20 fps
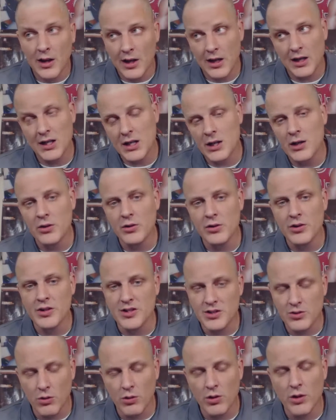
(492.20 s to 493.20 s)
And here the
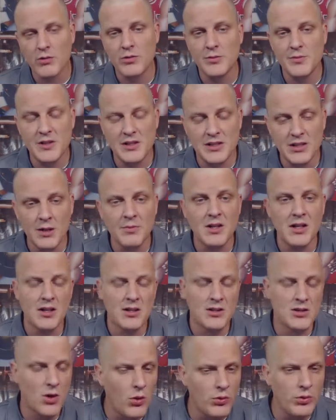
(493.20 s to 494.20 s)
story would be
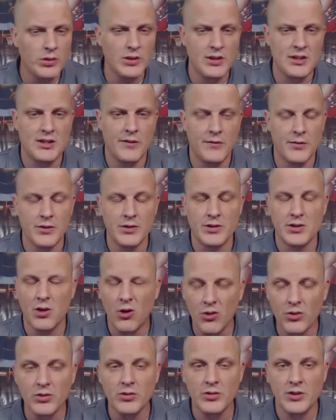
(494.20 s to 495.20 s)
something totally different,
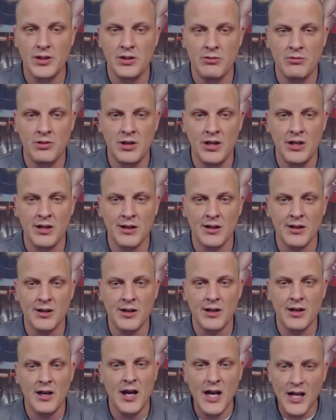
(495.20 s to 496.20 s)
totally unique,
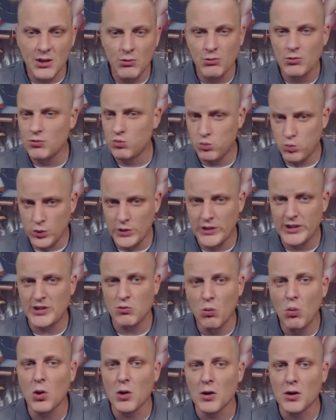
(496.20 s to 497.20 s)
and it would really
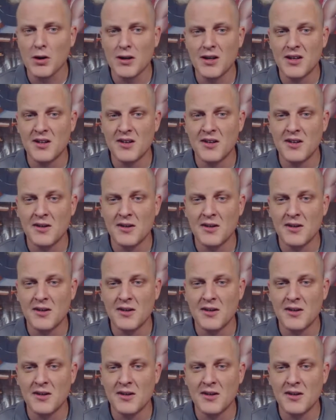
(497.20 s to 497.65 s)
work.